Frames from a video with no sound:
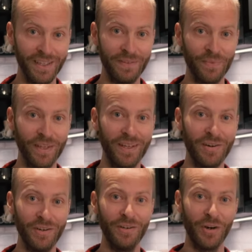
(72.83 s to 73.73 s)
um,
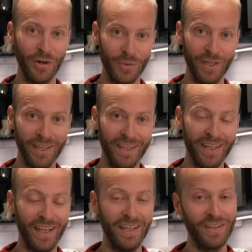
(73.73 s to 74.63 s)
here in Norway.
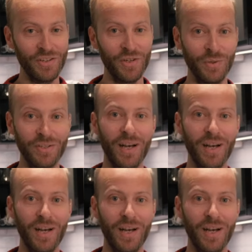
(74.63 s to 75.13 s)
And that shows